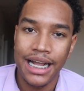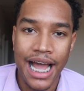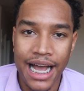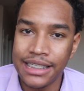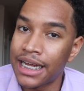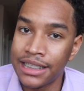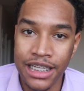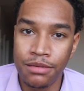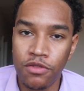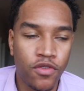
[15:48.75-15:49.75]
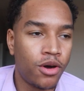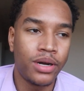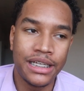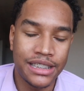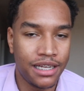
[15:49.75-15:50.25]
Guys, I done did it
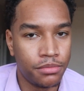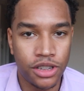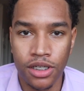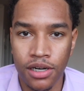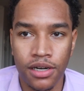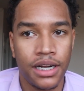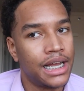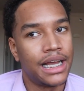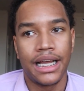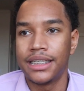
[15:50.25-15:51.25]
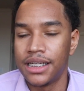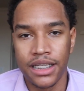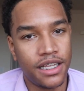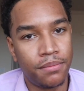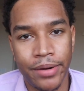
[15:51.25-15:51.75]
before. It's immature. It's
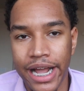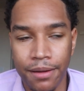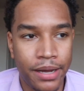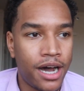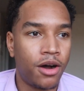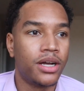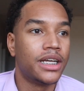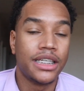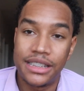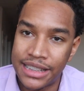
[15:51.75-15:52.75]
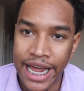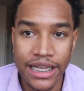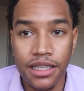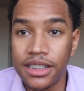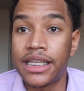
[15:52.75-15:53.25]
nothing to brag about.
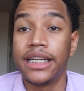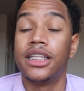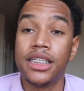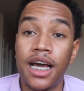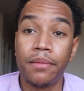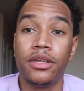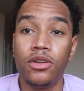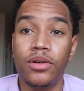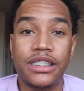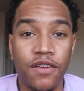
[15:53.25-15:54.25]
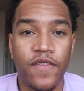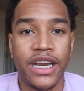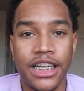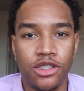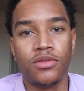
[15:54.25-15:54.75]
Take the W is the
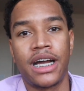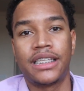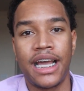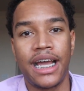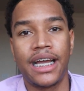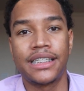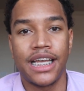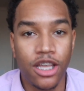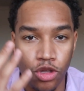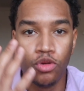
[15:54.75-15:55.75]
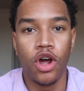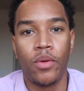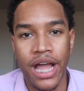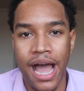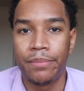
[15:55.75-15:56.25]
fact that you got the ass and you
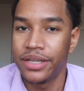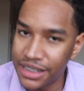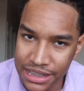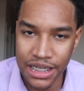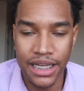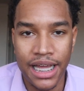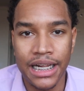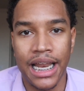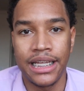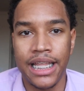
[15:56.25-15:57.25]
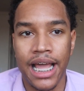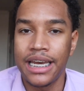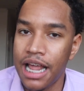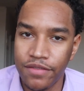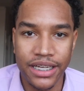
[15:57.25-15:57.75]
know it happened. Just look at it like
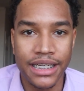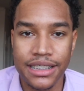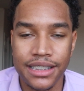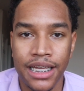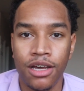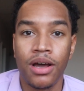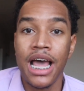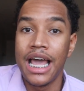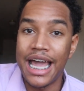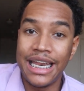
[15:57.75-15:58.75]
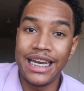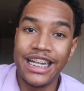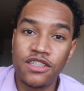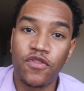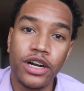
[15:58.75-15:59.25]
that. Never kiss and tell. And in
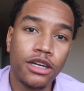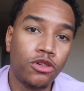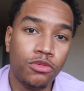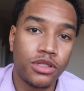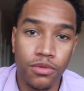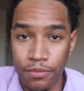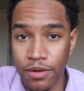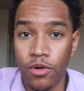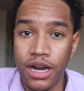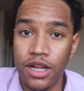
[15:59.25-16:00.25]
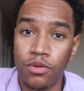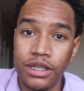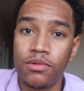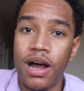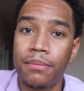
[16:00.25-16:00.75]
these friend groups, what the
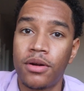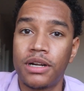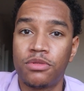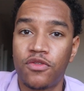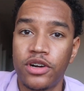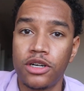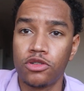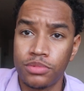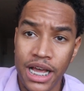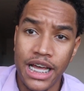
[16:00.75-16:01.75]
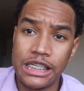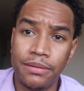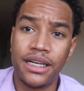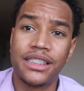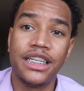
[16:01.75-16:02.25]
reason why I brought up the friend groups is
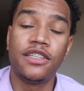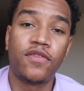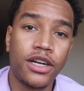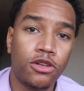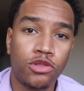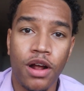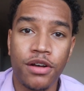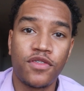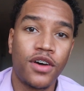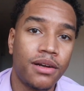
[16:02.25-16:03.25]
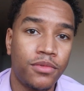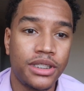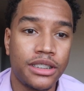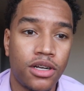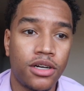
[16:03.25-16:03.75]
because in these friend groups was fucking
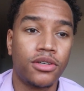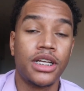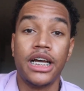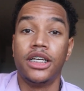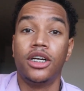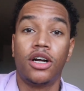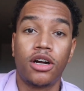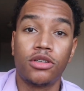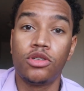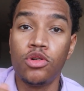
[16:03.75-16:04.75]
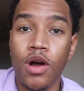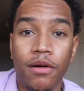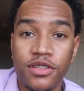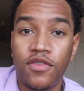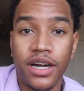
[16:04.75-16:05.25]
with these girls, the girls knew
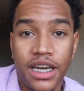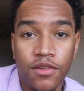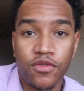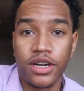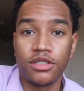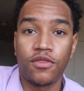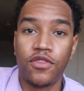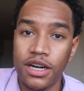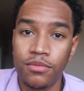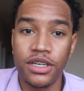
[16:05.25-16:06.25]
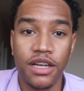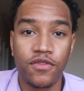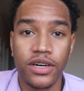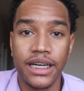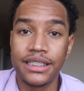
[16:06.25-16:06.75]
I was fucking their friends or fucking with
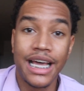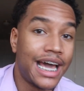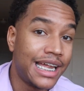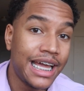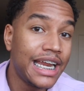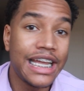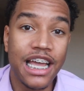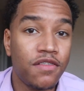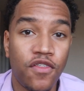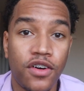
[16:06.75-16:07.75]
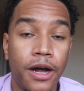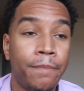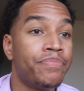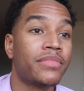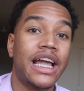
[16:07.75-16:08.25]
their friends, and they didn't give a
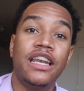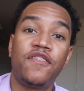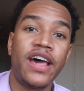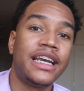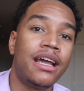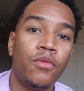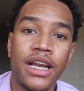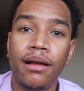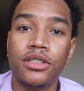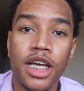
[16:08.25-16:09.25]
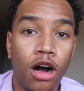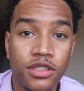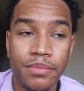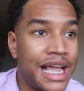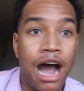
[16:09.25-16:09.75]
fuck. And the fact that when they would
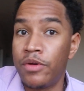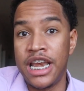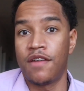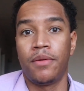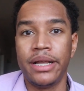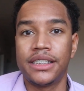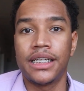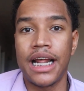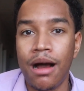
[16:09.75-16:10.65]
talk to me, I would never mention it.